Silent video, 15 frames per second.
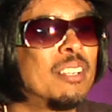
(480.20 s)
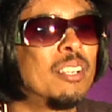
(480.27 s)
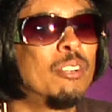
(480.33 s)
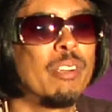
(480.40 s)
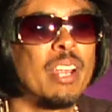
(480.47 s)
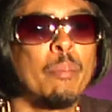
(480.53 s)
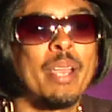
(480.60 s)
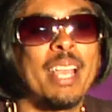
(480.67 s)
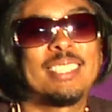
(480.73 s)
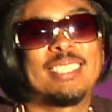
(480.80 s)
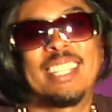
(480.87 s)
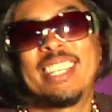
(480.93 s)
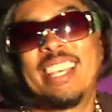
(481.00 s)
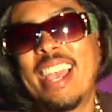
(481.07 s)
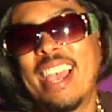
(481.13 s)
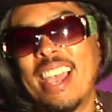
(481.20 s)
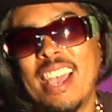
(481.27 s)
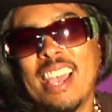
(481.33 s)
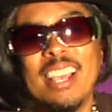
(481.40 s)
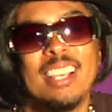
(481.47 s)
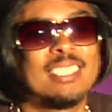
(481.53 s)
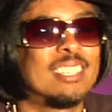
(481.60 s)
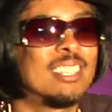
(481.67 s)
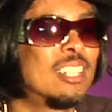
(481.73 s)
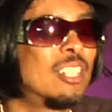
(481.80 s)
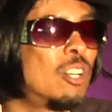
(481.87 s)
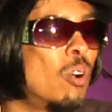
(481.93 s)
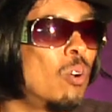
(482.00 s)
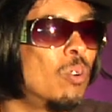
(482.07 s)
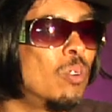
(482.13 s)
Grandmaster Caz and
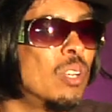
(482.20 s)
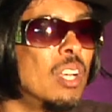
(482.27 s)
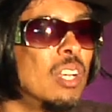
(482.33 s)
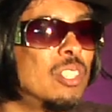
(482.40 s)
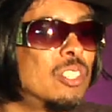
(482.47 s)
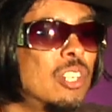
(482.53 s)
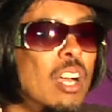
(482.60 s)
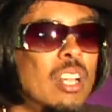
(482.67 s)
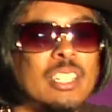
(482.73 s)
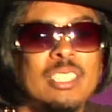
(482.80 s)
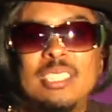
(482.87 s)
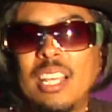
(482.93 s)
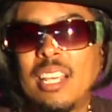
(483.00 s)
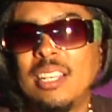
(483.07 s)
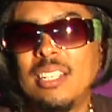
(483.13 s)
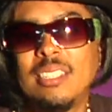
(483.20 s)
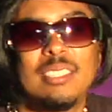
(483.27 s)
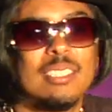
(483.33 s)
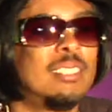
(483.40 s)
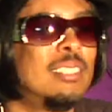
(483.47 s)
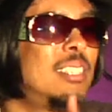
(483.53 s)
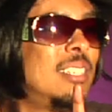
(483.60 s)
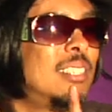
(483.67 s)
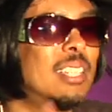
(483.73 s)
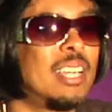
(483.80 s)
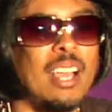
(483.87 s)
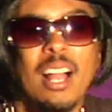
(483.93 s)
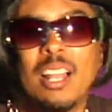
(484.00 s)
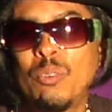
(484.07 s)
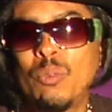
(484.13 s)
Charlie Chase and DJ
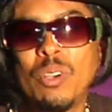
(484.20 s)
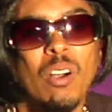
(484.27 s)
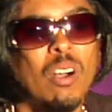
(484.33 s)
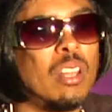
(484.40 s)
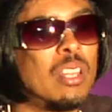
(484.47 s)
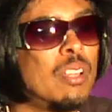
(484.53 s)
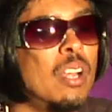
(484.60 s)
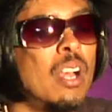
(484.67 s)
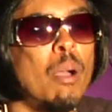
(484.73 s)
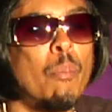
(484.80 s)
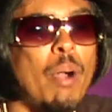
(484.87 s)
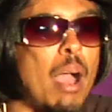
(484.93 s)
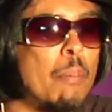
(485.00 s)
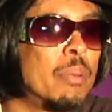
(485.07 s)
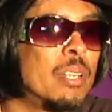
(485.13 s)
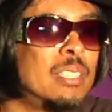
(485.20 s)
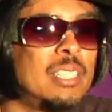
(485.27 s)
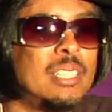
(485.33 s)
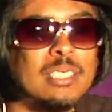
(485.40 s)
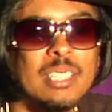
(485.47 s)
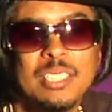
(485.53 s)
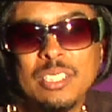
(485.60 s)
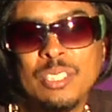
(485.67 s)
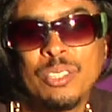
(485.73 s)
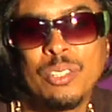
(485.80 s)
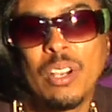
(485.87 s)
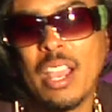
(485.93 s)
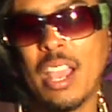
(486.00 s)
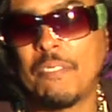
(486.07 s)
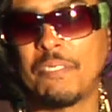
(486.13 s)
Hollywood, all the popular DJs in New
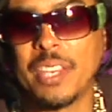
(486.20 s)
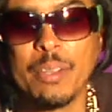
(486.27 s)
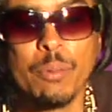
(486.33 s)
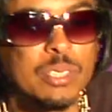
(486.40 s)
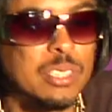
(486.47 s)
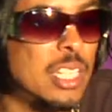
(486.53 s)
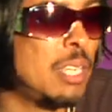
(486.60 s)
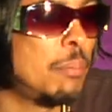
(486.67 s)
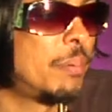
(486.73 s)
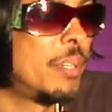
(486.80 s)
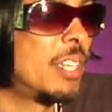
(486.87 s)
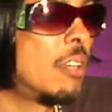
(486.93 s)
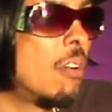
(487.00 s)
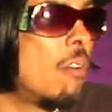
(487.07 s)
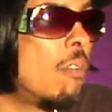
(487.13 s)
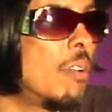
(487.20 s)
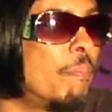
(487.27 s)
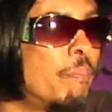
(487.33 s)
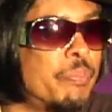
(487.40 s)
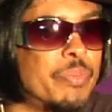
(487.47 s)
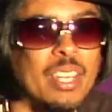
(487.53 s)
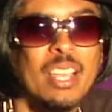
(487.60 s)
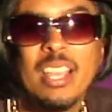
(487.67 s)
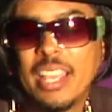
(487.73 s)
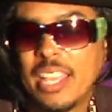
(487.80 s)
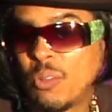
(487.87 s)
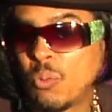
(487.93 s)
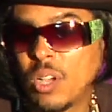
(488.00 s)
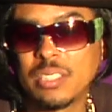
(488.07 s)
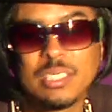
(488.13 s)
York, after they was keeping it going,
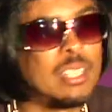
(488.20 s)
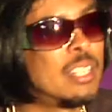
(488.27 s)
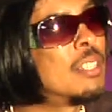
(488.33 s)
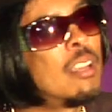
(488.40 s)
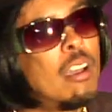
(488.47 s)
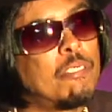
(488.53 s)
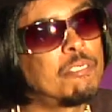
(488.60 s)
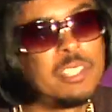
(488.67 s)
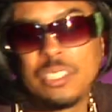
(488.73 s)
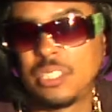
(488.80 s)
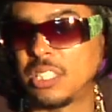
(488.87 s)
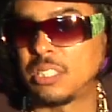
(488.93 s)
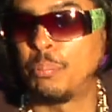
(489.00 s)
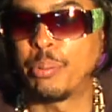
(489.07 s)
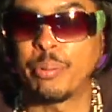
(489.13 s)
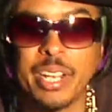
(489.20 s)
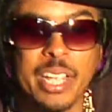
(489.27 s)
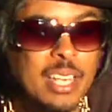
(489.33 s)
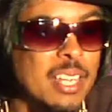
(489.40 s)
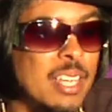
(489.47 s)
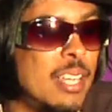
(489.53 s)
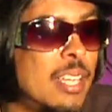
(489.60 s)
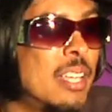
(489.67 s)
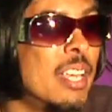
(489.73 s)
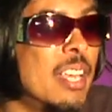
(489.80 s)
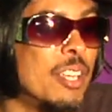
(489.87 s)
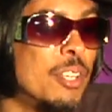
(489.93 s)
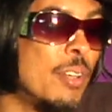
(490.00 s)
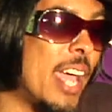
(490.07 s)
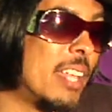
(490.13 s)
it wasn't enough to just bring it in.
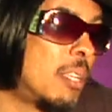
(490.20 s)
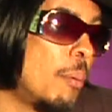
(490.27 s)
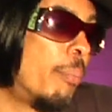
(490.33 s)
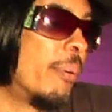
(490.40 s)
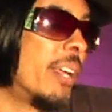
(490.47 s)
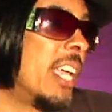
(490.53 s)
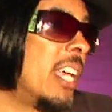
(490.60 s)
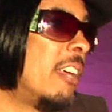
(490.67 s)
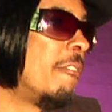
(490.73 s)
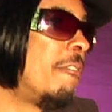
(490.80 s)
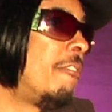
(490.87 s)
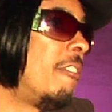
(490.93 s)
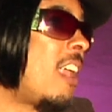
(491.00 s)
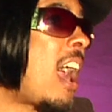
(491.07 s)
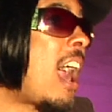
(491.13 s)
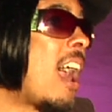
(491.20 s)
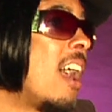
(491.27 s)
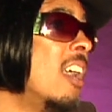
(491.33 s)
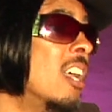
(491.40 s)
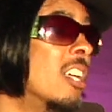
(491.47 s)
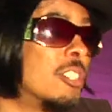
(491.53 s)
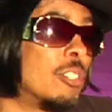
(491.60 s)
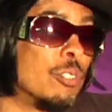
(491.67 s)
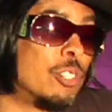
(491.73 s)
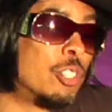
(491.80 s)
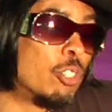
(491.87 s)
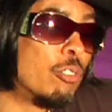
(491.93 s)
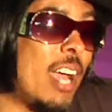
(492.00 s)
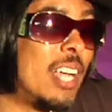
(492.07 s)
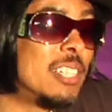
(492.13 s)
You had to bring it in fly. So
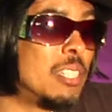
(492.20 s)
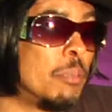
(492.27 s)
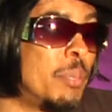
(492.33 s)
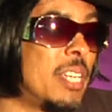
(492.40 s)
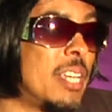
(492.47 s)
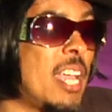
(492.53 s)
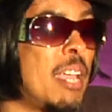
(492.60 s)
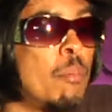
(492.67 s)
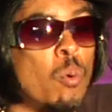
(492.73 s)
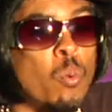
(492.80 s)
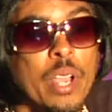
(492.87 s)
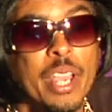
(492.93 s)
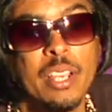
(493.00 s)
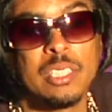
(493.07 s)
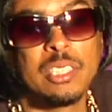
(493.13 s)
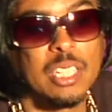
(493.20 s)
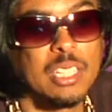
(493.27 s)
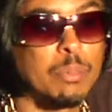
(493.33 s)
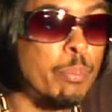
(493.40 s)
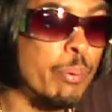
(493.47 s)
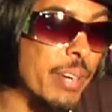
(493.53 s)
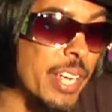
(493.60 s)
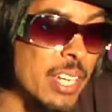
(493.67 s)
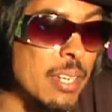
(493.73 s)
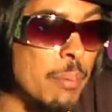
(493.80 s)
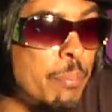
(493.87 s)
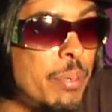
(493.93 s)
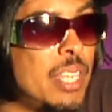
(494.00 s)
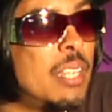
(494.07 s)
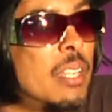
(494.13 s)
scratching became a way of just bringing the
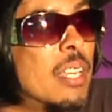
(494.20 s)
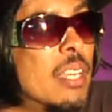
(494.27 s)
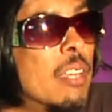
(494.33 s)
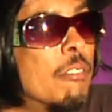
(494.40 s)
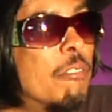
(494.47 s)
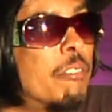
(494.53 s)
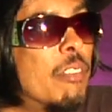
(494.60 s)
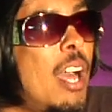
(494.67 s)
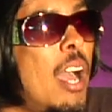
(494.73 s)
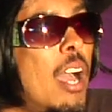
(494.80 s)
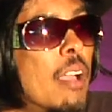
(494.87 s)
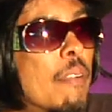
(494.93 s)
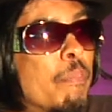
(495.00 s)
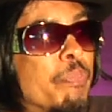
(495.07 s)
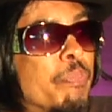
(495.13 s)
beat in fly.